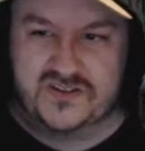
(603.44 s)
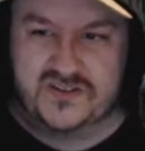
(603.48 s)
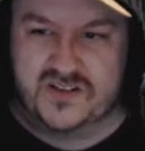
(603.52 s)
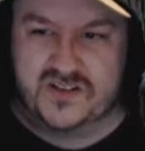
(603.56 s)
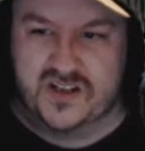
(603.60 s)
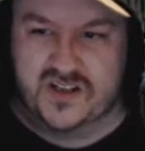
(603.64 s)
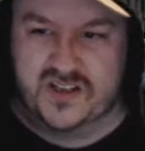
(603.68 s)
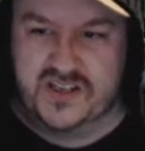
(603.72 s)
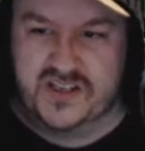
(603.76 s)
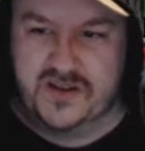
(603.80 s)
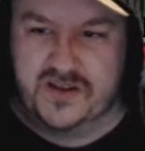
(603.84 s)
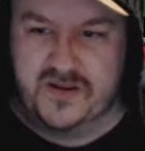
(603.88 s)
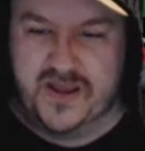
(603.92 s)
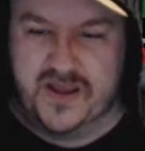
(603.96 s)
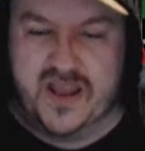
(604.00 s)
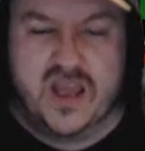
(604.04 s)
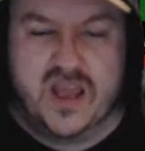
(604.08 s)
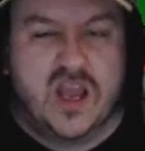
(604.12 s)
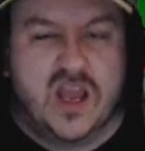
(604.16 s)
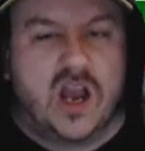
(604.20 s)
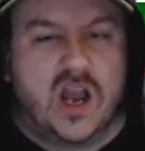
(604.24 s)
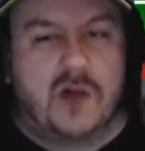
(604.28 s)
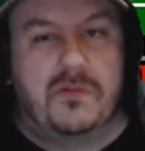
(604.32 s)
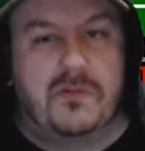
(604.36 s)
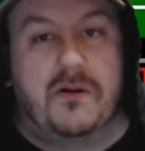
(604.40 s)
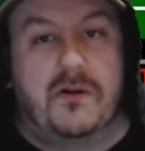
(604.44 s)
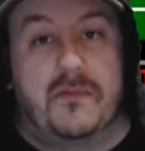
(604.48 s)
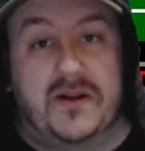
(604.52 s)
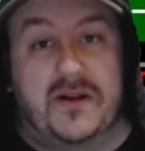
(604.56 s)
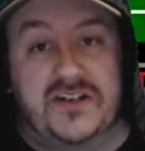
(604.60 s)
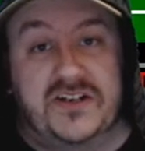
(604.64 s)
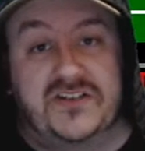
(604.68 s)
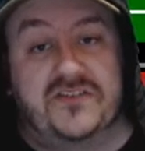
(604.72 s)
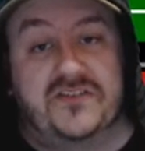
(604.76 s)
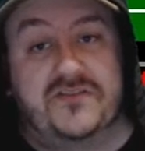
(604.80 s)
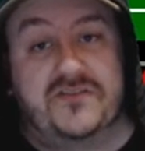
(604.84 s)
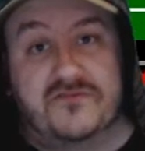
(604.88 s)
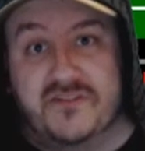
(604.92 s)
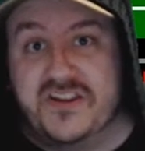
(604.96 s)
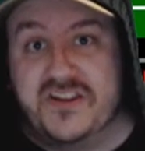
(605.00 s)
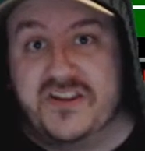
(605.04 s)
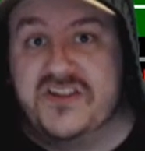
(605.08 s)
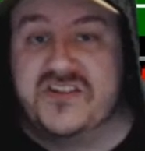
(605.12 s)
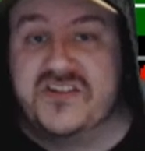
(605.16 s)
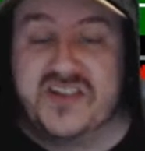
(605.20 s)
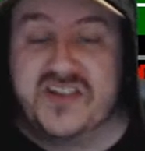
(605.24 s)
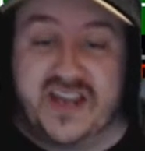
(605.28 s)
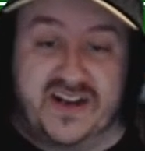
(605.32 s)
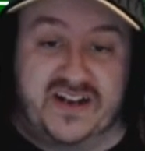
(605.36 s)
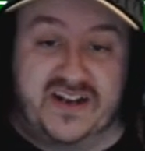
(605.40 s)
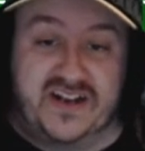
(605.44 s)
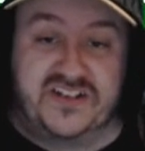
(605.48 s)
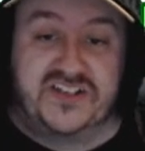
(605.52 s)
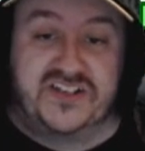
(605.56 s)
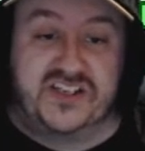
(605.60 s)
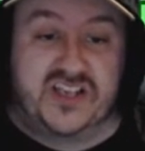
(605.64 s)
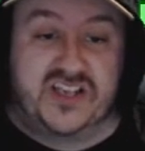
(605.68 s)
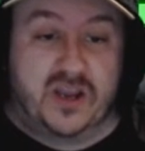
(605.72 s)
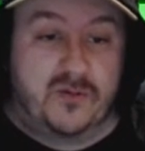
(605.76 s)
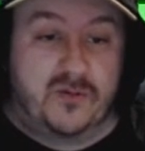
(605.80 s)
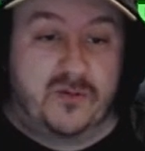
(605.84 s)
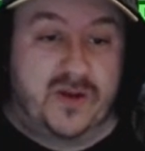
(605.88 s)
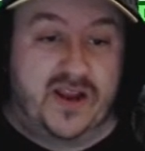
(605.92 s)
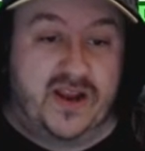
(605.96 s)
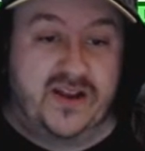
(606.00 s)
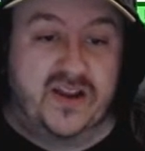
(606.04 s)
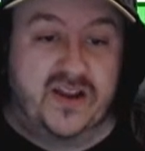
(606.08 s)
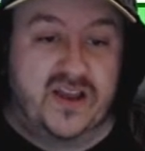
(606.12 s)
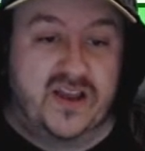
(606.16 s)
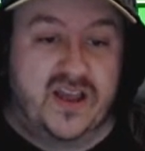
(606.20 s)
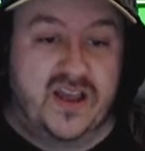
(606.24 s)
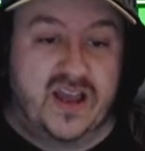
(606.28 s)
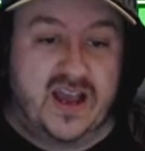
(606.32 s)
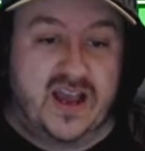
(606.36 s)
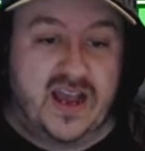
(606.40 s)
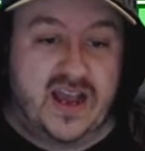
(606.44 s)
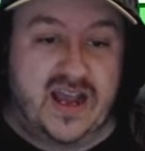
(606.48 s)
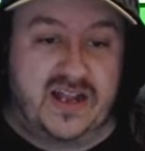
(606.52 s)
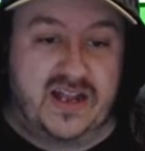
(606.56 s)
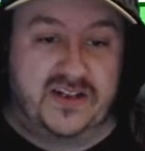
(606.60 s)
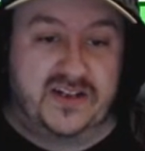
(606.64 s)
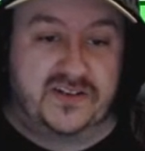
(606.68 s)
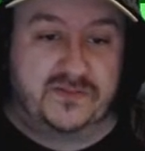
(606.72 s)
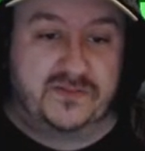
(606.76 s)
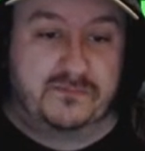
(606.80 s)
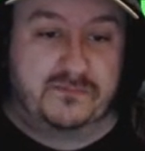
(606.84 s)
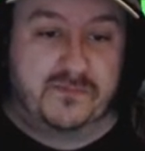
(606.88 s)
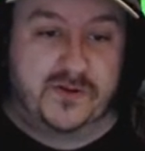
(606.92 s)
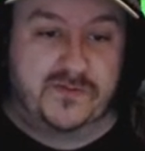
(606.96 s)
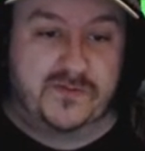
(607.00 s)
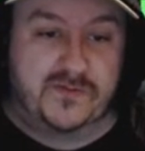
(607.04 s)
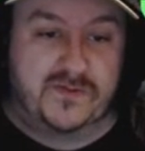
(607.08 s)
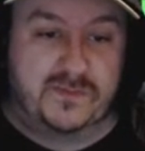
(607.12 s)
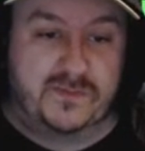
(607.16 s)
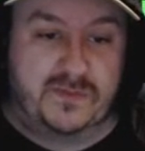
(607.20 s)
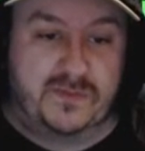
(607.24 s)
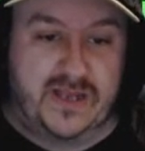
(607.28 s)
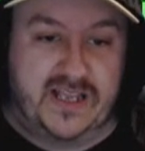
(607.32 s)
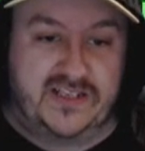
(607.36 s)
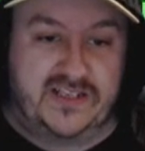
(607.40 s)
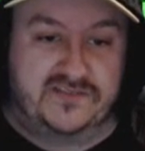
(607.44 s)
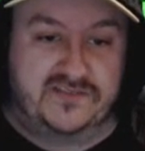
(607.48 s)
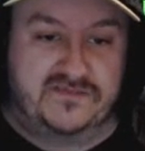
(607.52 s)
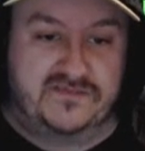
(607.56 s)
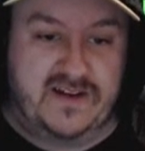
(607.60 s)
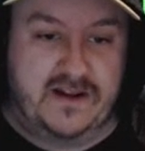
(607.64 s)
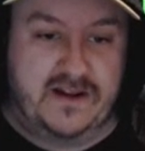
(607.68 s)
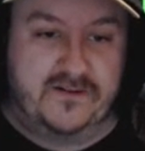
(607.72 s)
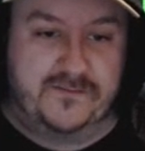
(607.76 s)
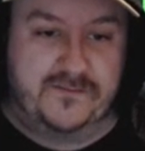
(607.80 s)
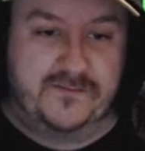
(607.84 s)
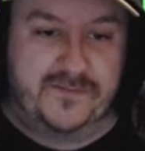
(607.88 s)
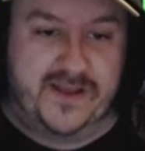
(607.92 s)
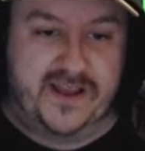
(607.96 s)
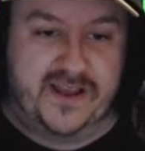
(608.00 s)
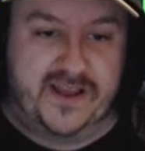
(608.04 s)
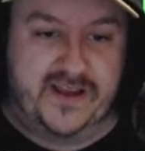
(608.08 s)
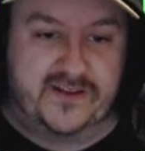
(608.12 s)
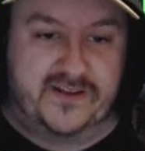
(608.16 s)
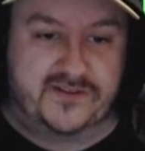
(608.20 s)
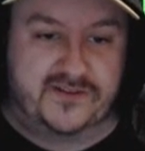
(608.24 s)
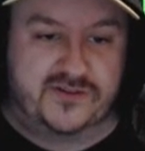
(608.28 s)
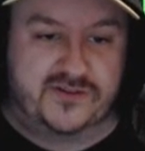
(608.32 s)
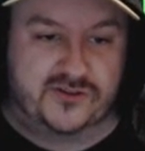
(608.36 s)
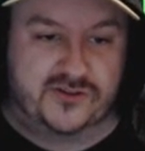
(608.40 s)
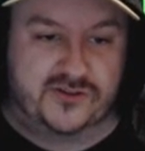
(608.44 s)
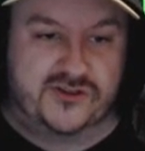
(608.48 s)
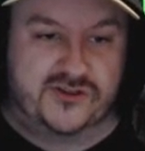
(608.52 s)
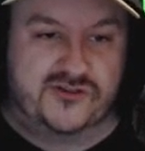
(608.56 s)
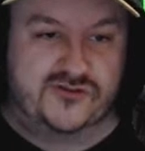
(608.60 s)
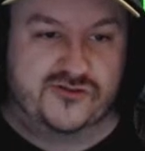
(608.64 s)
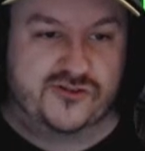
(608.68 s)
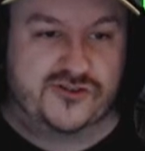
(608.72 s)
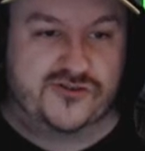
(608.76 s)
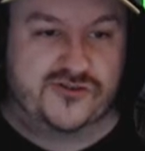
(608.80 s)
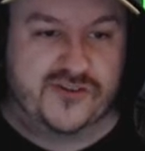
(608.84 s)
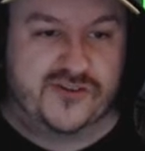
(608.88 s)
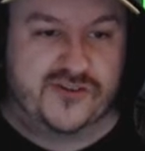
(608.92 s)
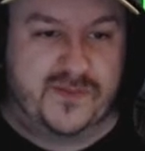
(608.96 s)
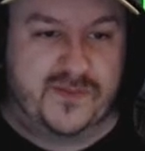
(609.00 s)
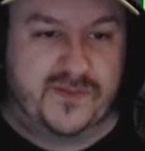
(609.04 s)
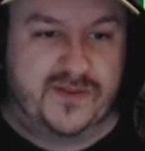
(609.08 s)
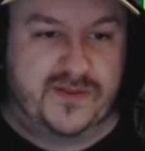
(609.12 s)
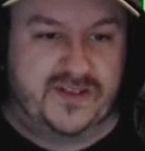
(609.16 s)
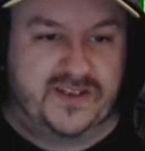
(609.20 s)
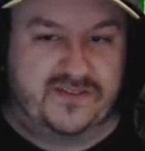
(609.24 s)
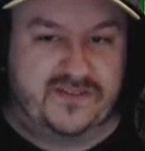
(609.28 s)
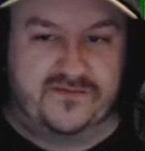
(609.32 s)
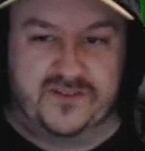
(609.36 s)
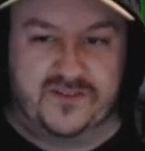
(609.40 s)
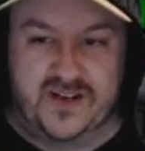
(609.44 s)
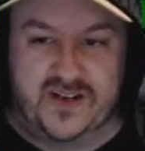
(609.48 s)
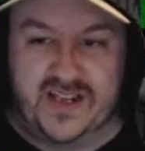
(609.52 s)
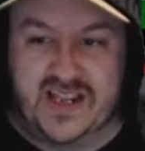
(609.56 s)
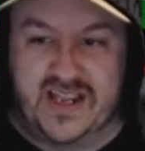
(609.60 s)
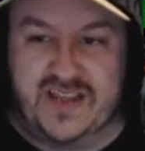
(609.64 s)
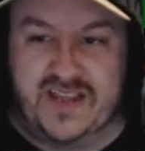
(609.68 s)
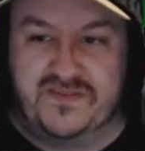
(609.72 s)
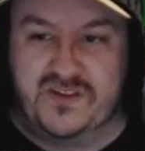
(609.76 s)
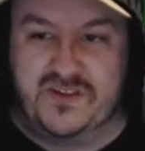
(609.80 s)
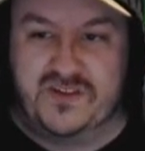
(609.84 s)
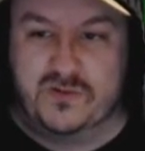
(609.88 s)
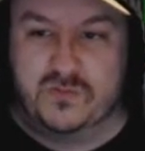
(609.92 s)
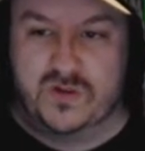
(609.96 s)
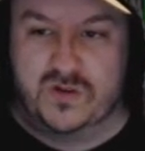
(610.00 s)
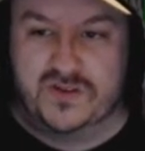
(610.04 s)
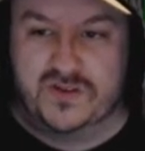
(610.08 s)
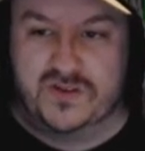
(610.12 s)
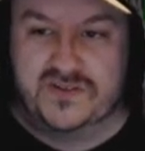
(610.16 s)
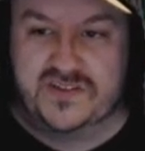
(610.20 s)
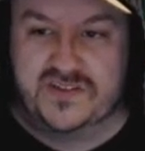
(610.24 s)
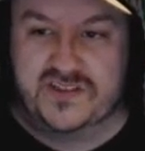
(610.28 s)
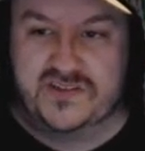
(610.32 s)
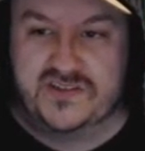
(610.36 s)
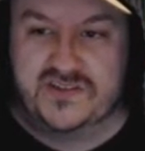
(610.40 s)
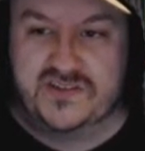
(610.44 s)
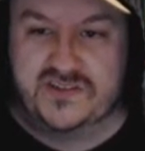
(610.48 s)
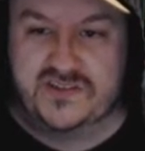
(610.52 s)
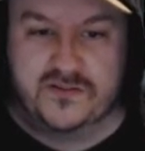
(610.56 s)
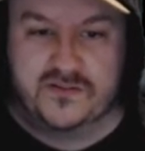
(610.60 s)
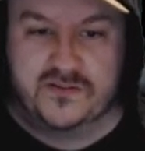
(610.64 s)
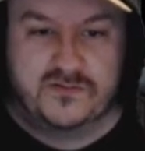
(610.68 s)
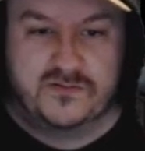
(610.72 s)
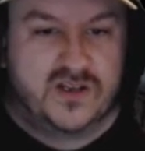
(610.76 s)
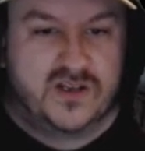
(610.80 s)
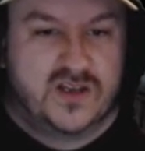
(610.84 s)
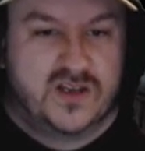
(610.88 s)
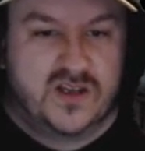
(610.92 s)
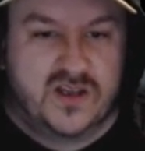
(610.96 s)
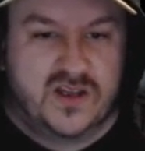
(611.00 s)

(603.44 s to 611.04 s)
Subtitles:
do it. On Pro Manager 3 you can actually go in and move the players around a bit and sort of structure it a bit differently if you wanted to.